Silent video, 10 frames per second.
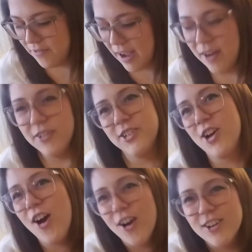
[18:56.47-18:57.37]
found
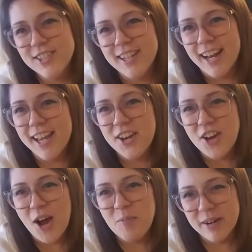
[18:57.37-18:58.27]
cards that I
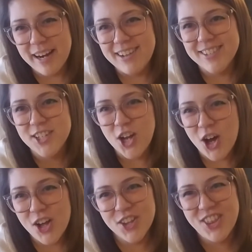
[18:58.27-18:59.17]
cannot pronounce in
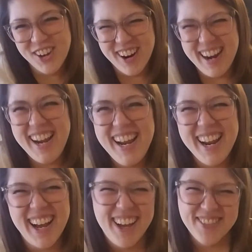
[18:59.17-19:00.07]
all 3
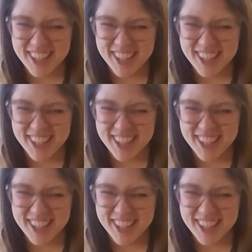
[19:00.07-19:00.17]
of the